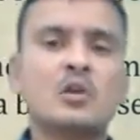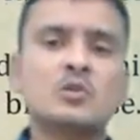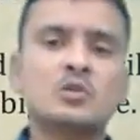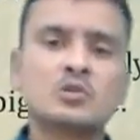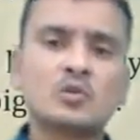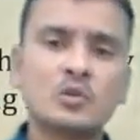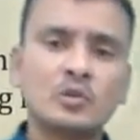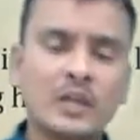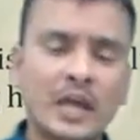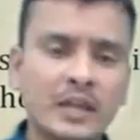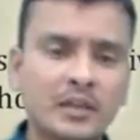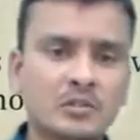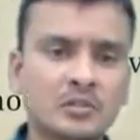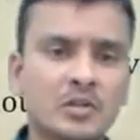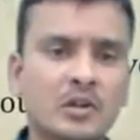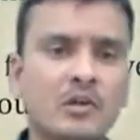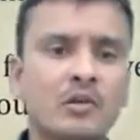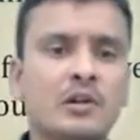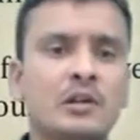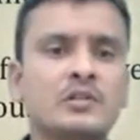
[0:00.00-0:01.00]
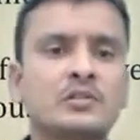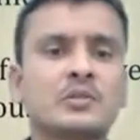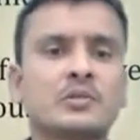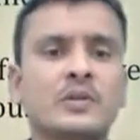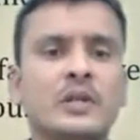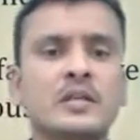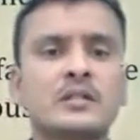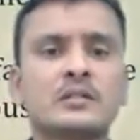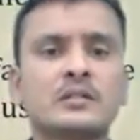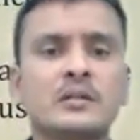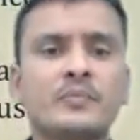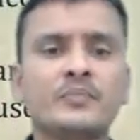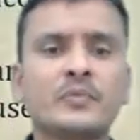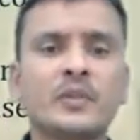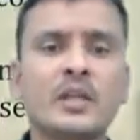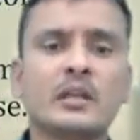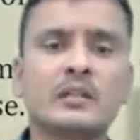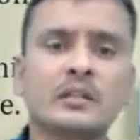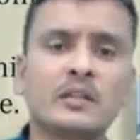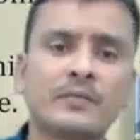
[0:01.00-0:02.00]
So livestock also raised.
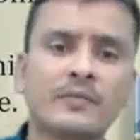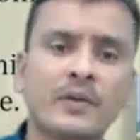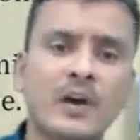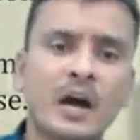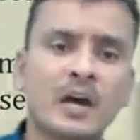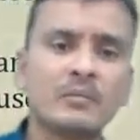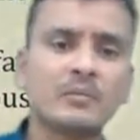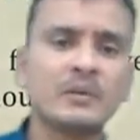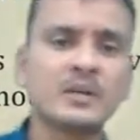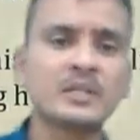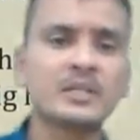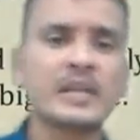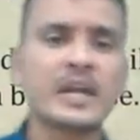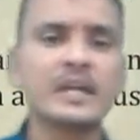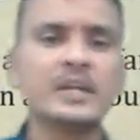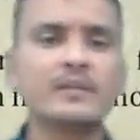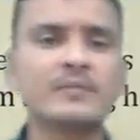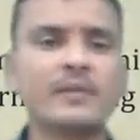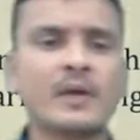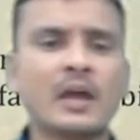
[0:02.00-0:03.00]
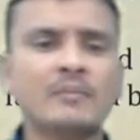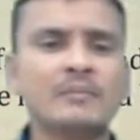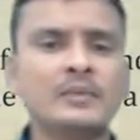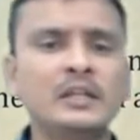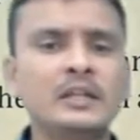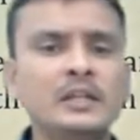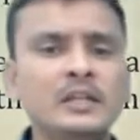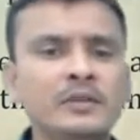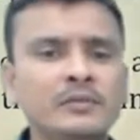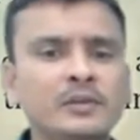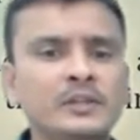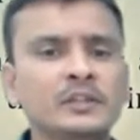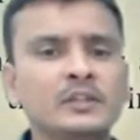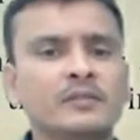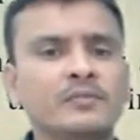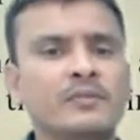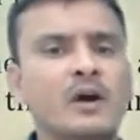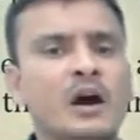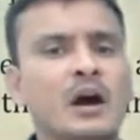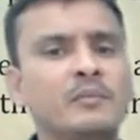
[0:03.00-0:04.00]
The farmers and family live in the
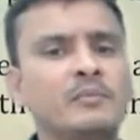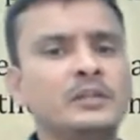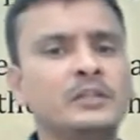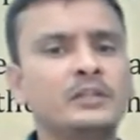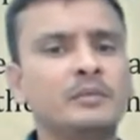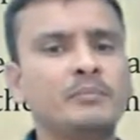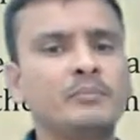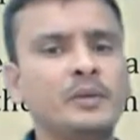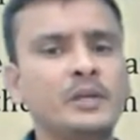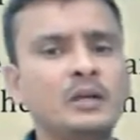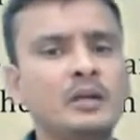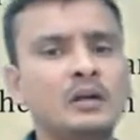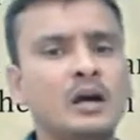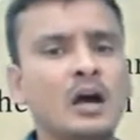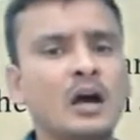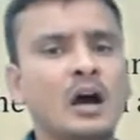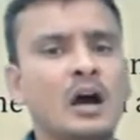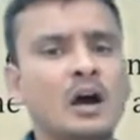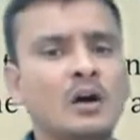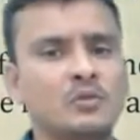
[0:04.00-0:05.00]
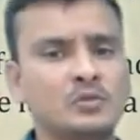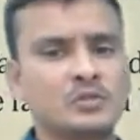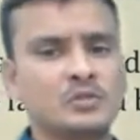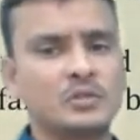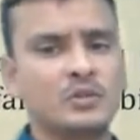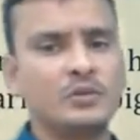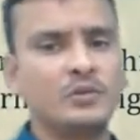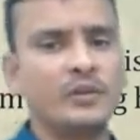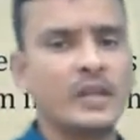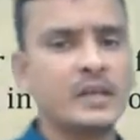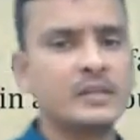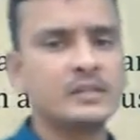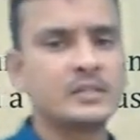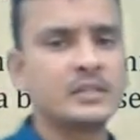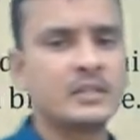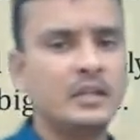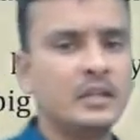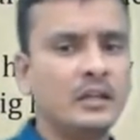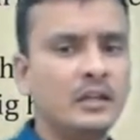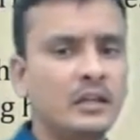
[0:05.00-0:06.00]
farm in the big house. You can
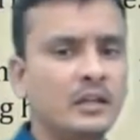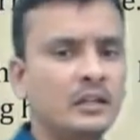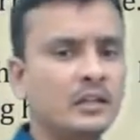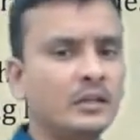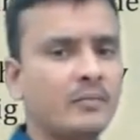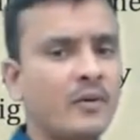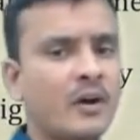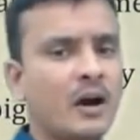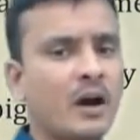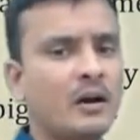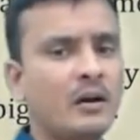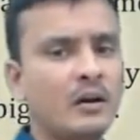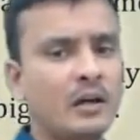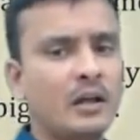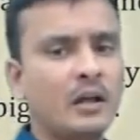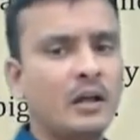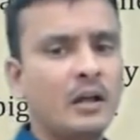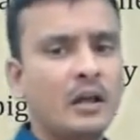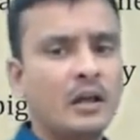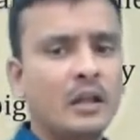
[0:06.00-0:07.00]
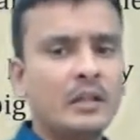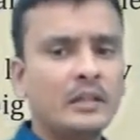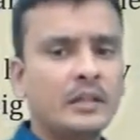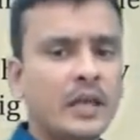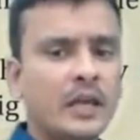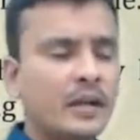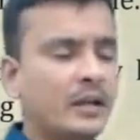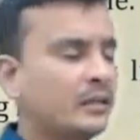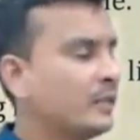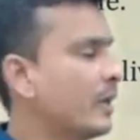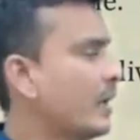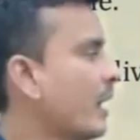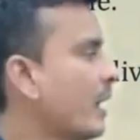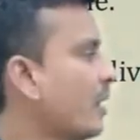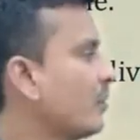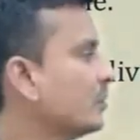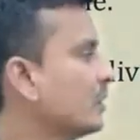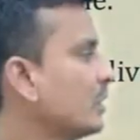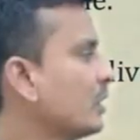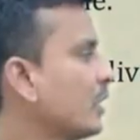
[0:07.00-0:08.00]
see in the farm that they
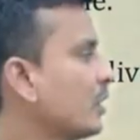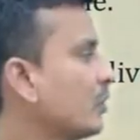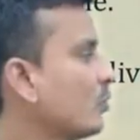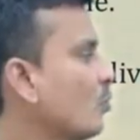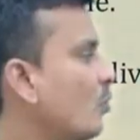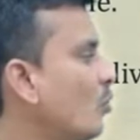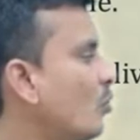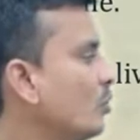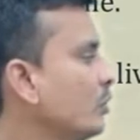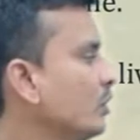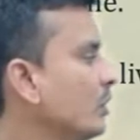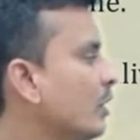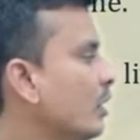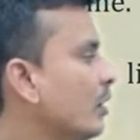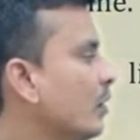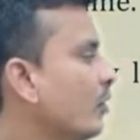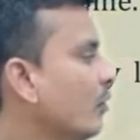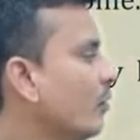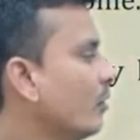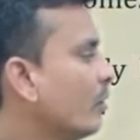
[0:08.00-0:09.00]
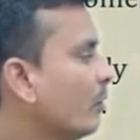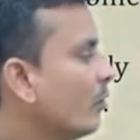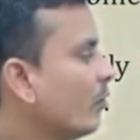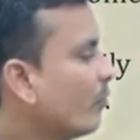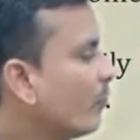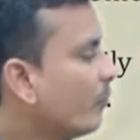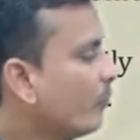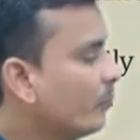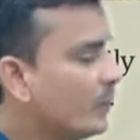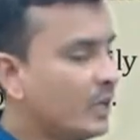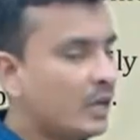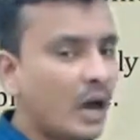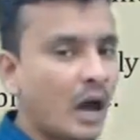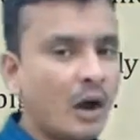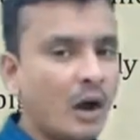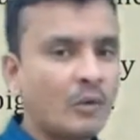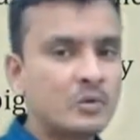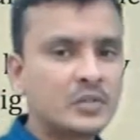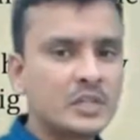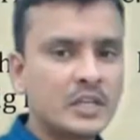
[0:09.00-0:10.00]
have their own big
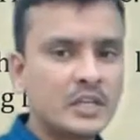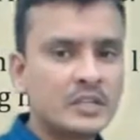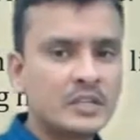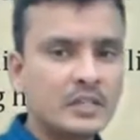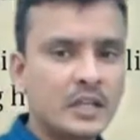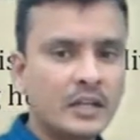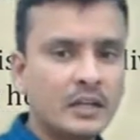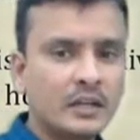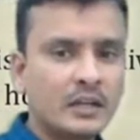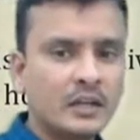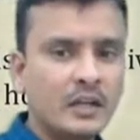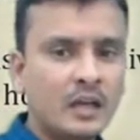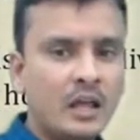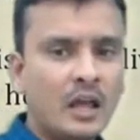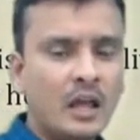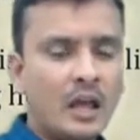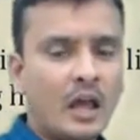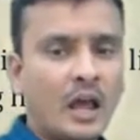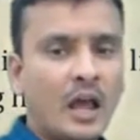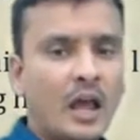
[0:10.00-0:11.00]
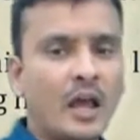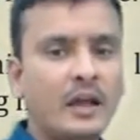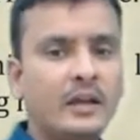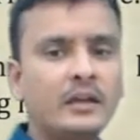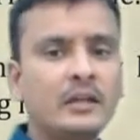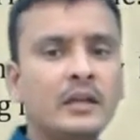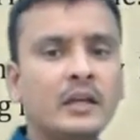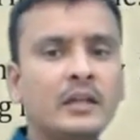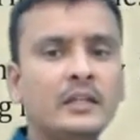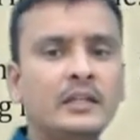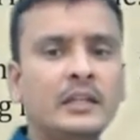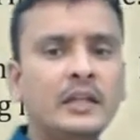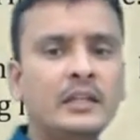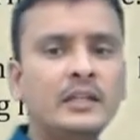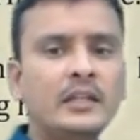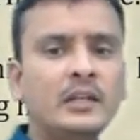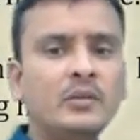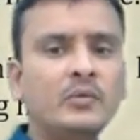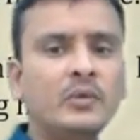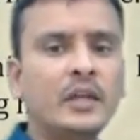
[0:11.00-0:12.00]
house is there and they
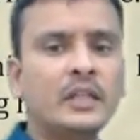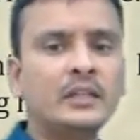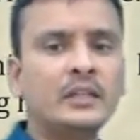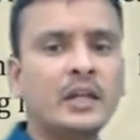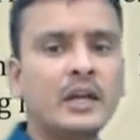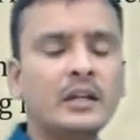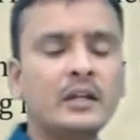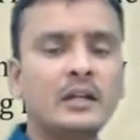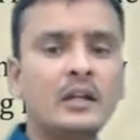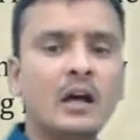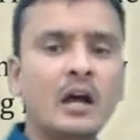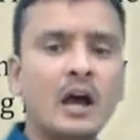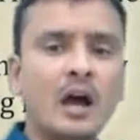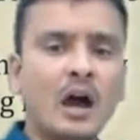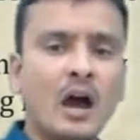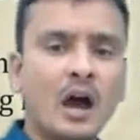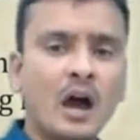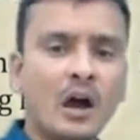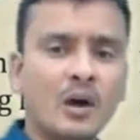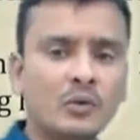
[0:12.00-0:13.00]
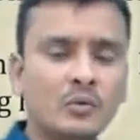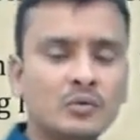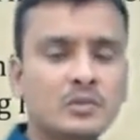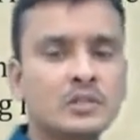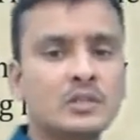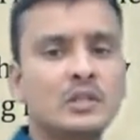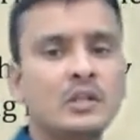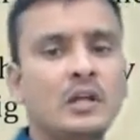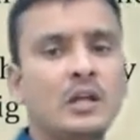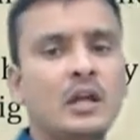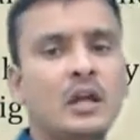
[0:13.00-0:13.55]
live in that house.